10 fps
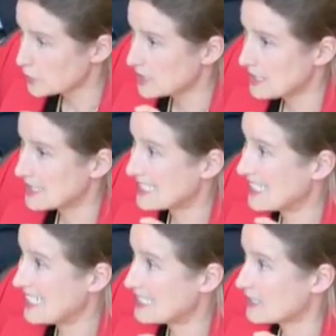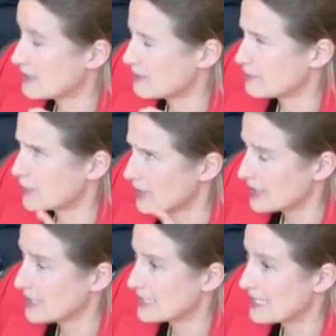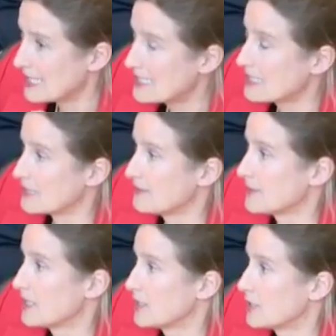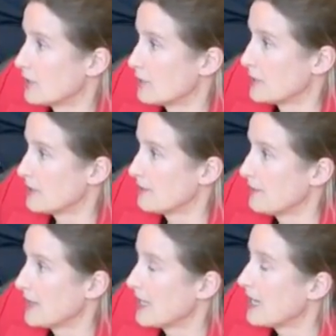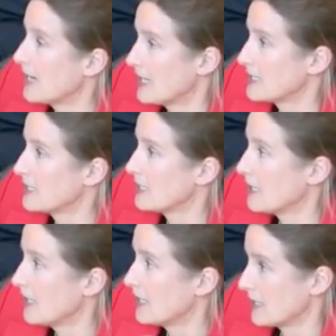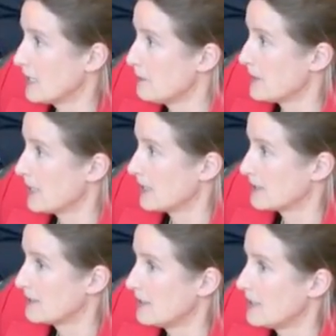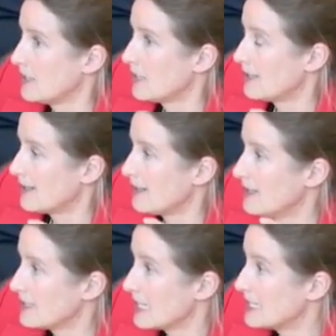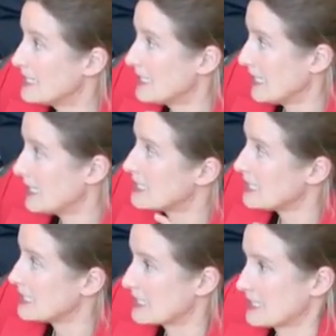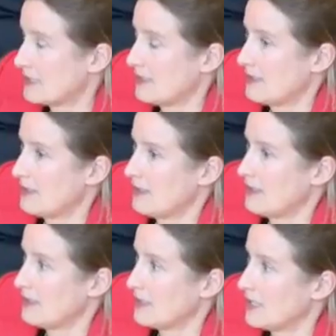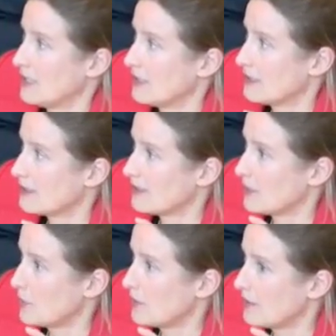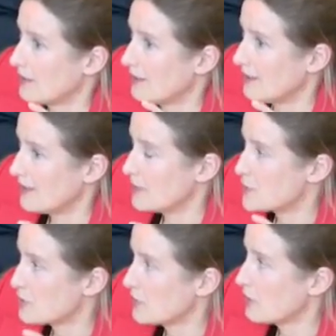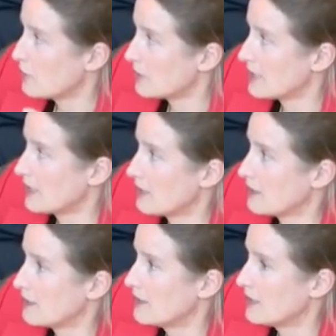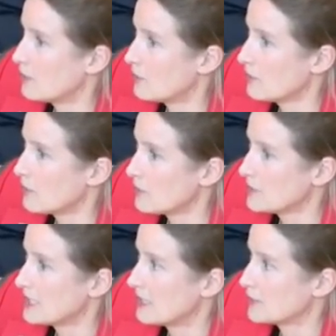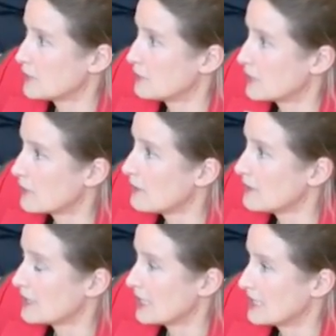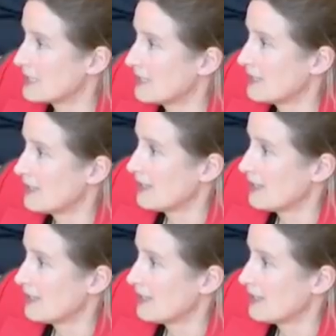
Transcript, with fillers: 40 years later, 30 years later than Chernobyl, had an had an impact. In the 1980s, and I'm sure we are all in our, uh, all old enough to recall that.